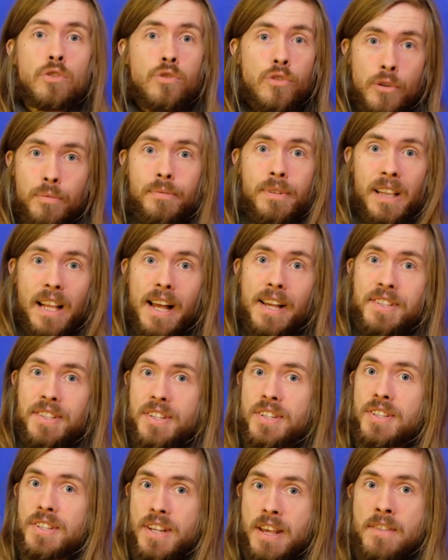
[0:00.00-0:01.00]
group
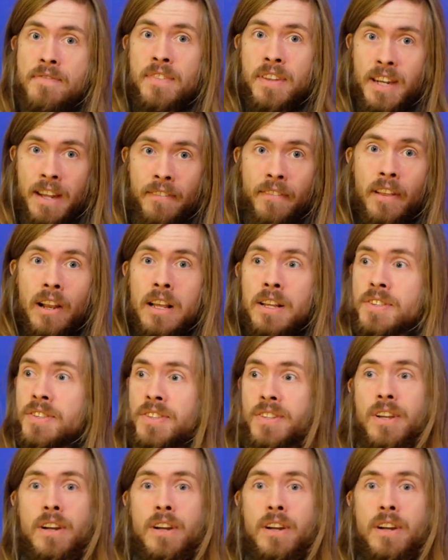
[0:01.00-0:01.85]
classes in the Netherlands.